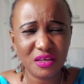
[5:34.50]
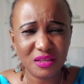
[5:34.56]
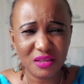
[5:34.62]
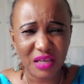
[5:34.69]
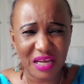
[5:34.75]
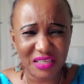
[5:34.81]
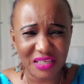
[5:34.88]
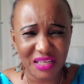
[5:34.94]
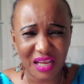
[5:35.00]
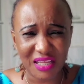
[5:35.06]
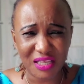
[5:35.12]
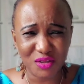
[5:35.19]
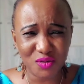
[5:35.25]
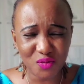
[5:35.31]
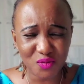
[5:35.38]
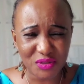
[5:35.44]
That day, now
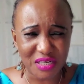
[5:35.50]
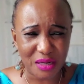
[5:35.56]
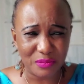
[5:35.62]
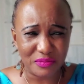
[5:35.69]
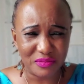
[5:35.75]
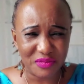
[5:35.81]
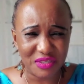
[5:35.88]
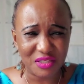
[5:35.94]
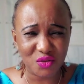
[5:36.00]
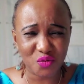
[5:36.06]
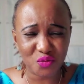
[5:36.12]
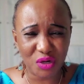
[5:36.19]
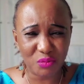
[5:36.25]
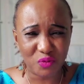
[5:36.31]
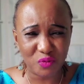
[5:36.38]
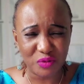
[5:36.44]
then two
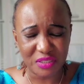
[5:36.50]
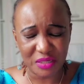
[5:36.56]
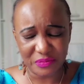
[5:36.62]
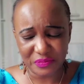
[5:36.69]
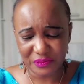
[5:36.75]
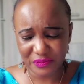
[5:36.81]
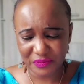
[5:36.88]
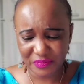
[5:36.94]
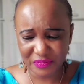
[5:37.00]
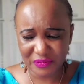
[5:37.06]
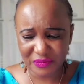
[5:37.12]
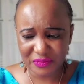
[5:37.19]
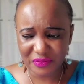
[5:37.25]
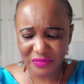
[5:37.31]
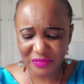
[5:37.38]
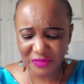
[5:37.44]
rebels then.
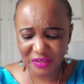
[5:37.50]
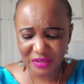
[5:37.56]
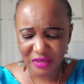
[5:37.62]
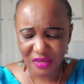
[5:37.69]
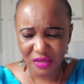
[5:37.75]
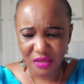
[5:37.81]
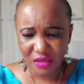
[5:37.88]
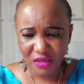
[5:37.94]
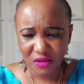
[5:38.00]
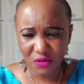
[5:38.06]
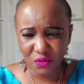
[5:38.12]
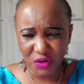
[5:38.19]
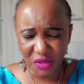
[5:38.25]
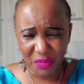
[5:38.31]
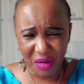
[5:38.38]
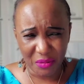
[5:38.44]
We
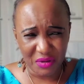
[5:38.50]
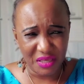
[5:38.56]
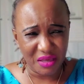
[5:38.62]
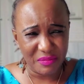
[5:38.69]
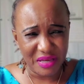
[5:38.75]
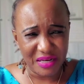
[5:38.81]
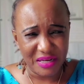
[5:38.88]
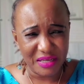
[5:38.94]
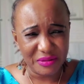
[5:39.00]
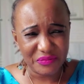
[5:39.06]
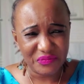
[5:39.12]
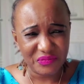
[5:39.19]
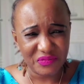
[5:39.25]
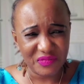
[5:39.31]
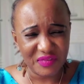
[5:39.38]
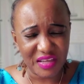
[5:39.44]
never be get Bele,
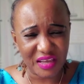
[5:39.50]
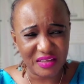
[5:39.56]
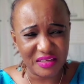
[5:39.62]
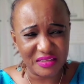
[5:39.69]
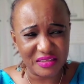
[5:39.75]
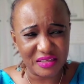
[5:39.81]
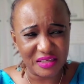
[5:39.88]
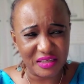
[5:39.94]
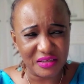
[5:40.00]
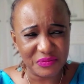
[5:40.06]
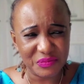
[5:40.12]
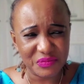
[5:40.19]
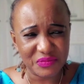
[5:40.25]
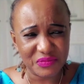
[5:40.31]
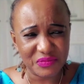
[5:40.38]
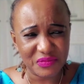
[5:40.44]
and then say,
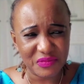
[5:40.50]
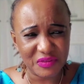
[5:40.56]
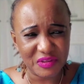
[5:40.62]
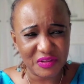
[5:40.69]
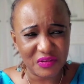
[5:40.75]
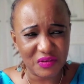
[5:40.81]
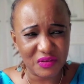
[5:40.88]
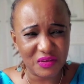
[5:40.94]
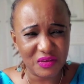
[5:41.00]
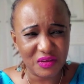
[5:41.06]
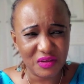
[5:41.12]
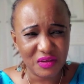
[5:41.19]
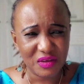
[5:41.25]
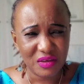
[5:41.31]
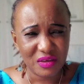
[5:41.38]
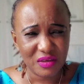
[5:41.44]

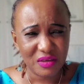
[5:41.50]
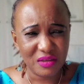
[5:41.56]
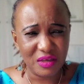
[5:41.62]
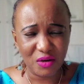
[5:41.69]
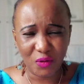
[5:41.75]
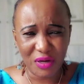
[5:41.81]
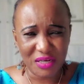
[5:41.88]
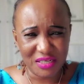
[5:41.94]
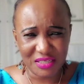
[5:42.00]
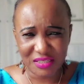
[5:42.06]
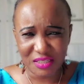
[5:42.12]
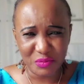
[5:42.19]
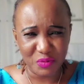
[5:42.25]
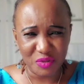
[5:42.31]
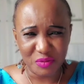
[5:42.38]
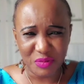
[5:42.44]
they no one day
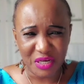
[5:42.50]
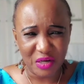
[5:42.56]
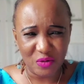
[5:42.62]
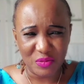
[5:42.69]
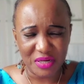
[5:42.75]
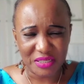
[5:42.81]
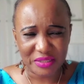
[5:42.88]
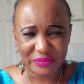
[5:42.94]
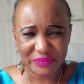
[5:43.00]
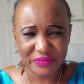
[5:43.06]
sleep with Bella woman.